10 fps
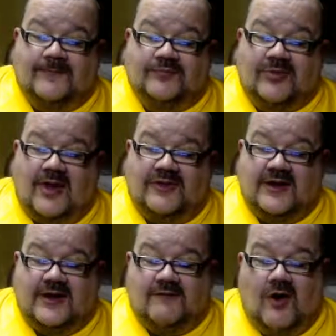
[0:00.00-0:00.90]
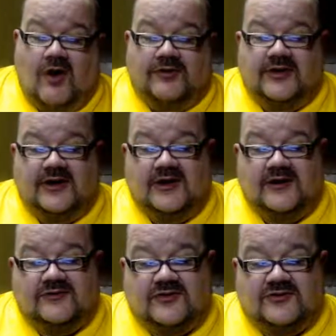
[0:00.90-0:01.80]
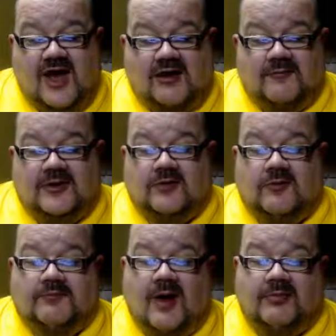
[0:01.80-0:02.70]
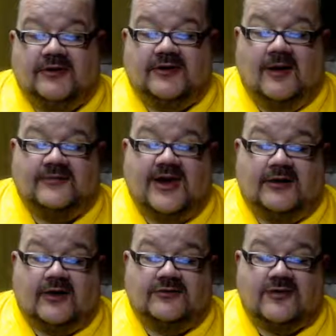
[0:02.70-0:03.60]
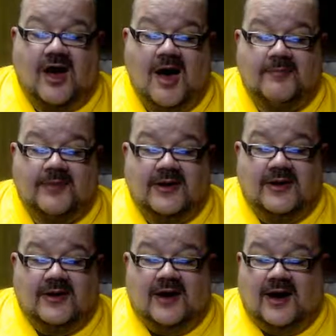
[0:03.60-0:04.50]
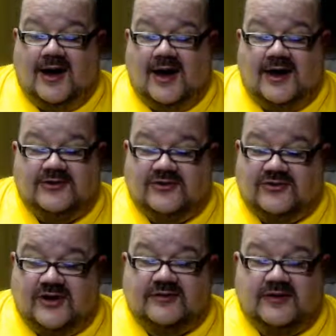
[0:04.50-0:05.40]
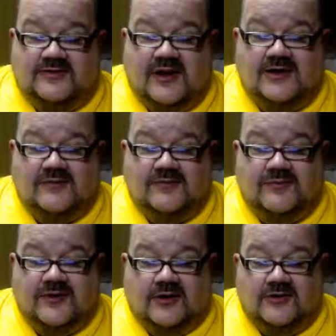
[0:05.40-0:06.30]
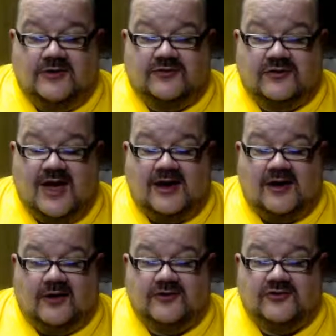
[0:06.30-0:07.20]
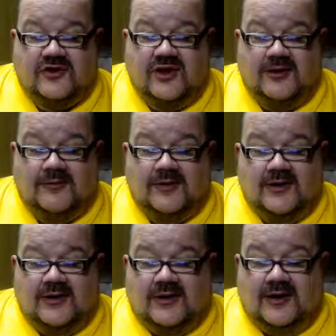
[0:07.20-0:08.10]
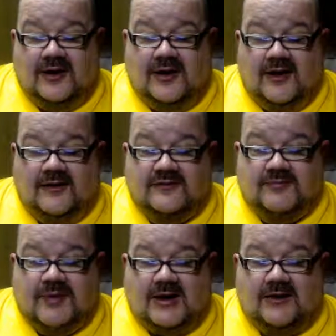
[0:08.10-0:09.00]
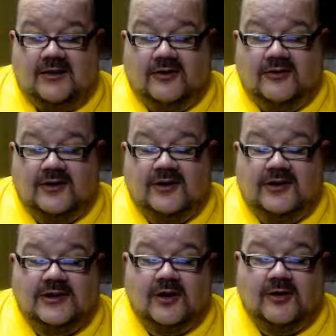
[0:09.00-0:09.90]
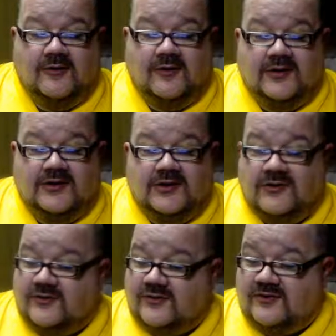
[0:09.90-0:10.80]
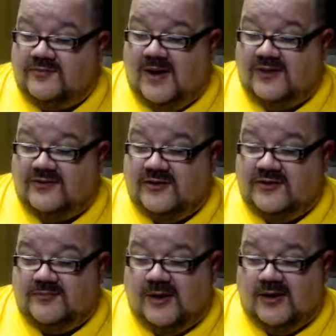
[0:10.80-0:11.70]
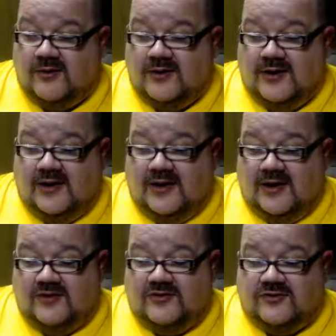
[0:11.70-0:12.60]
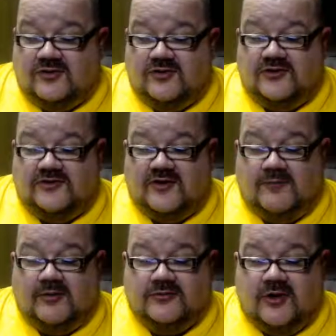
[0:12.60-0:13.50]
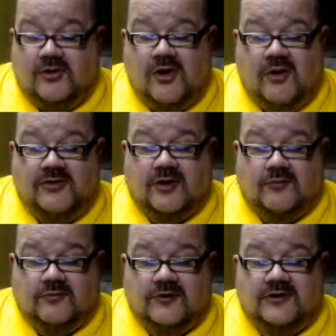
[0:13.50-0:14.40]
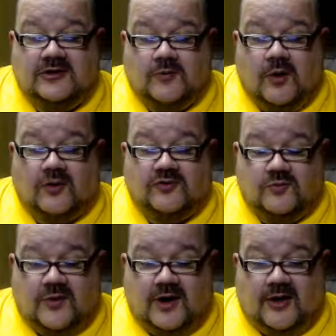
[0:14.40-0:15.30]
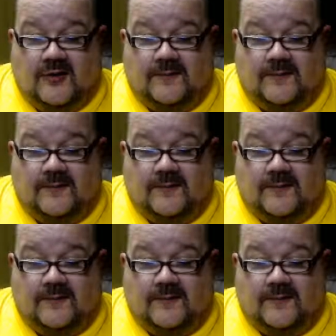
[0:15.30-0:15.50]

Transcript: I think of all these, the Sacramento Republic comes out on top. I just think that their use of that color scheme is better, and the use of the spacing is better. It's just a good simple logo that really works well.